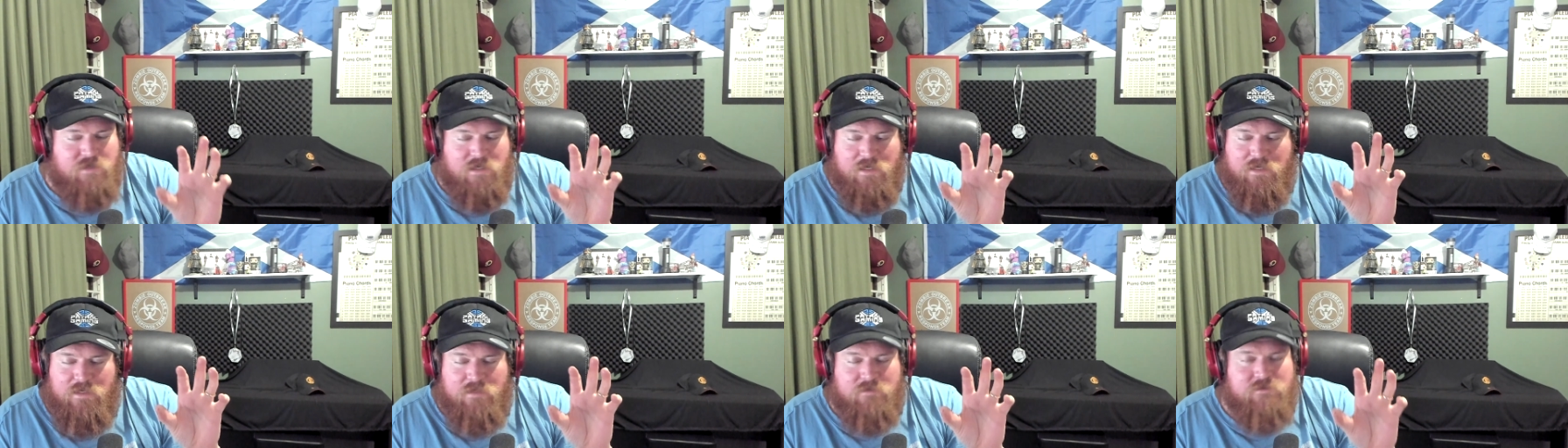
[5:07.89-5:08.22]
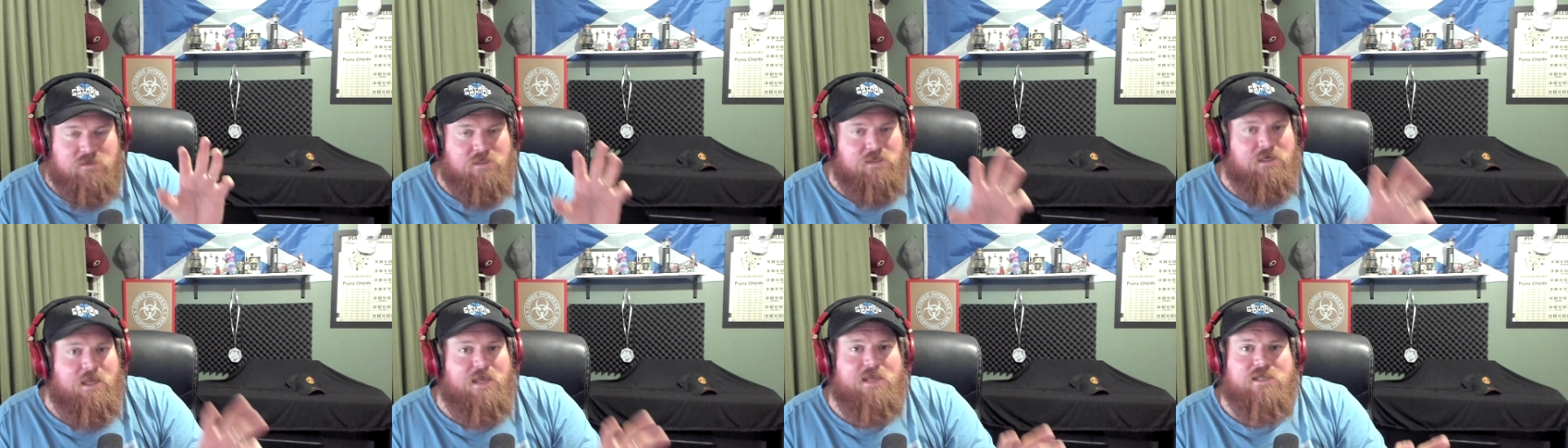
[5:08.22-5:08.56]
it's
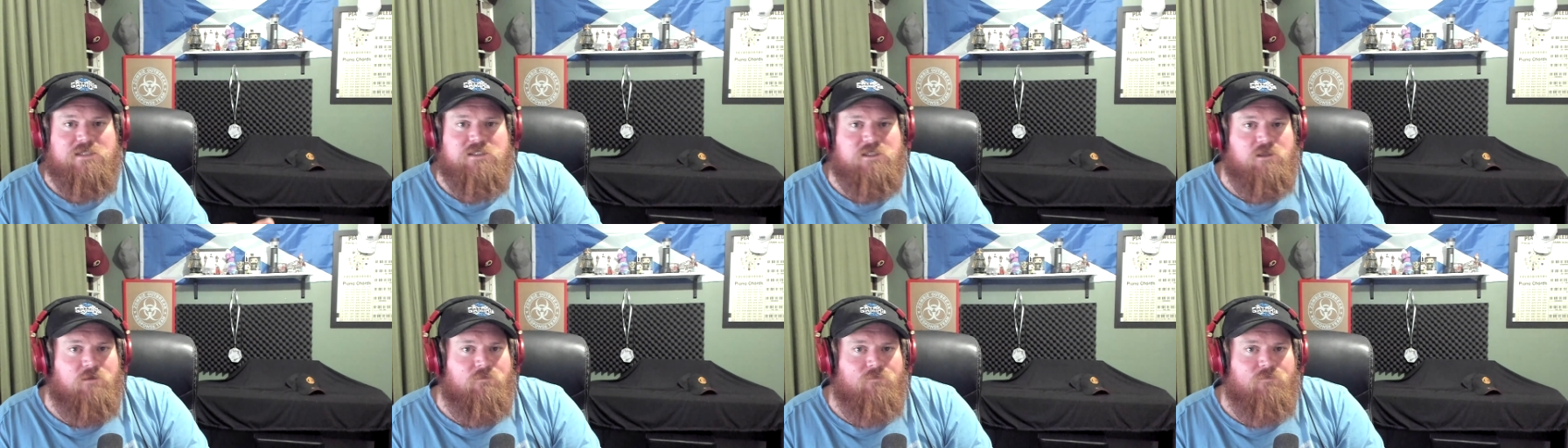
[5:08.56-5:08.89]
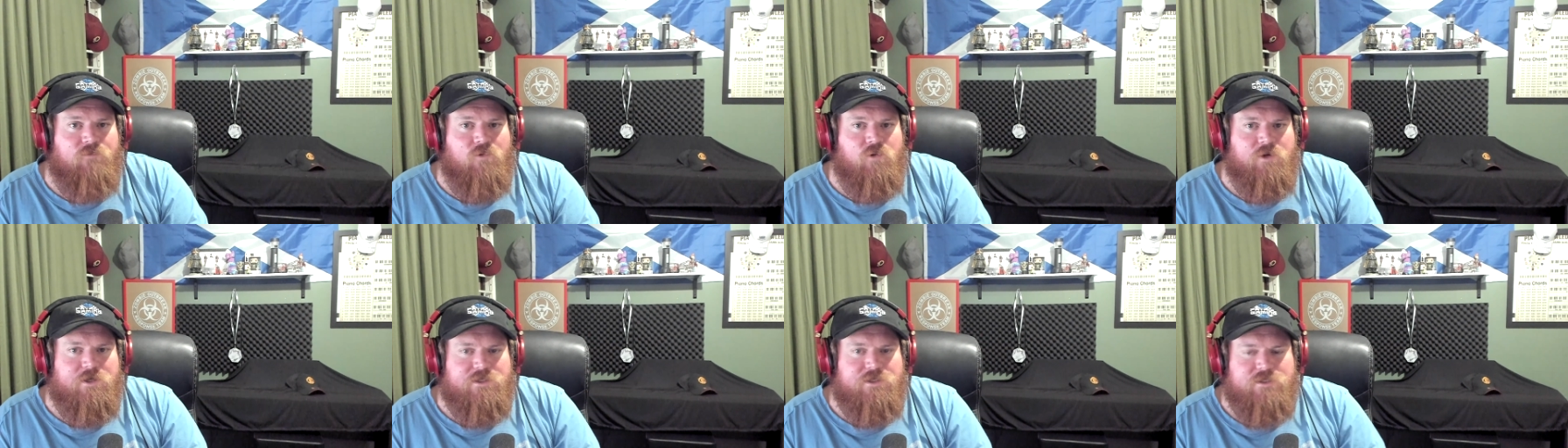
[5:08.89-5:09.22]
an excellent
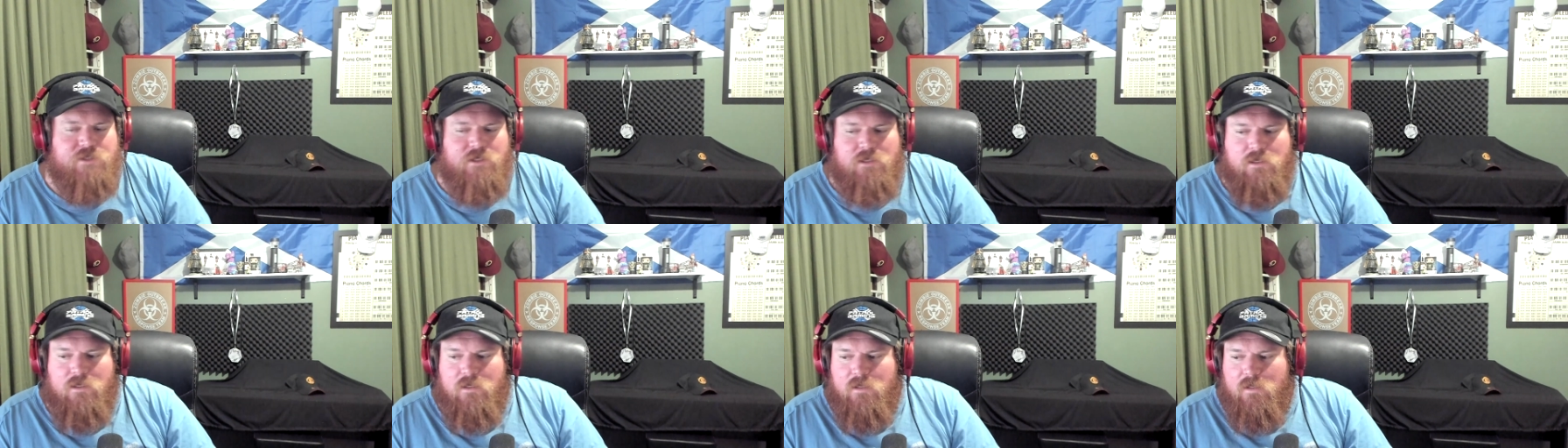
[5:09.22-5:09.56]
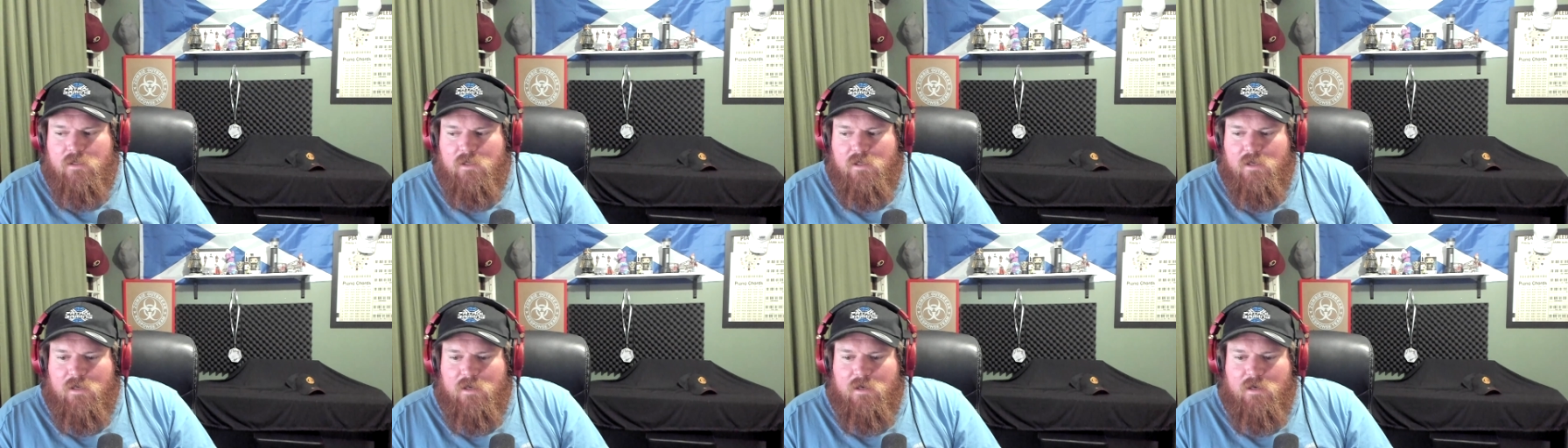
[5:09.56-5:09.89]
voice,
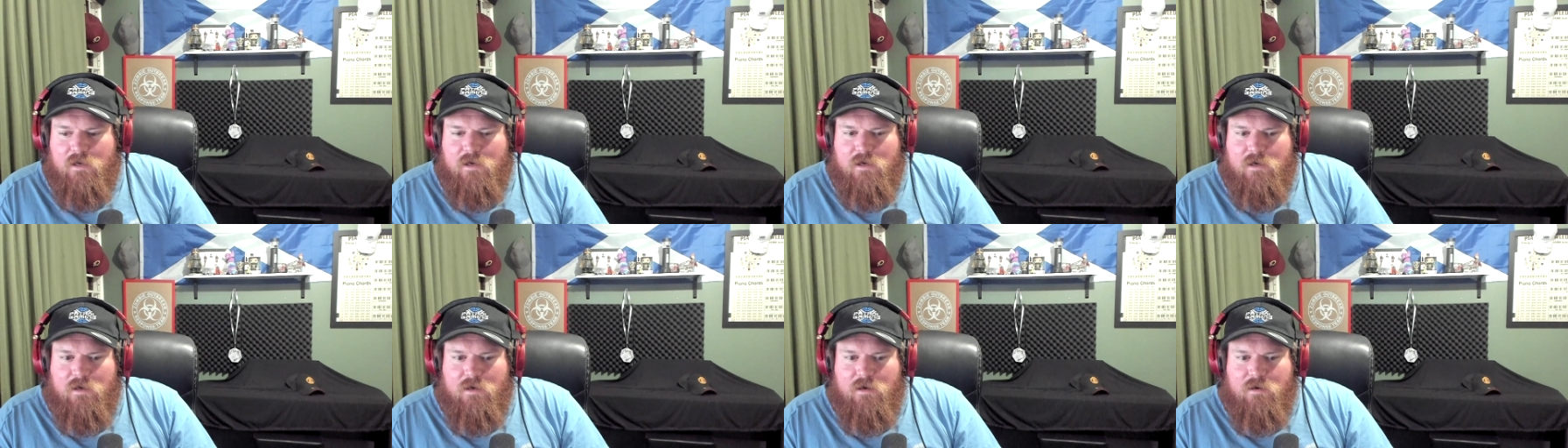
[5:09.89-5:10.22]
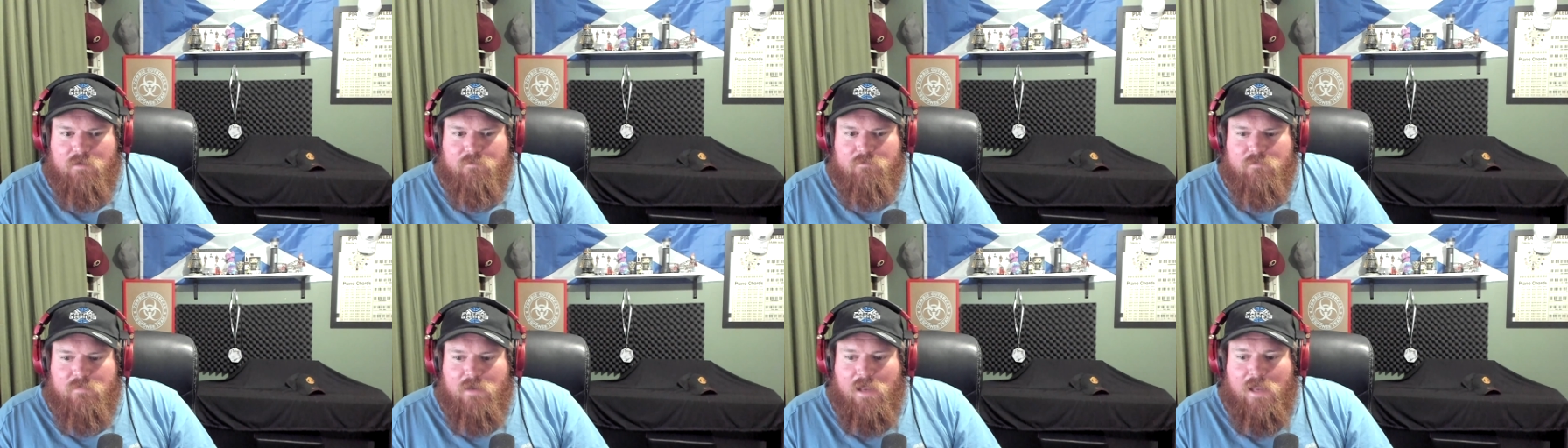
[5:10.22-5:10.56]
and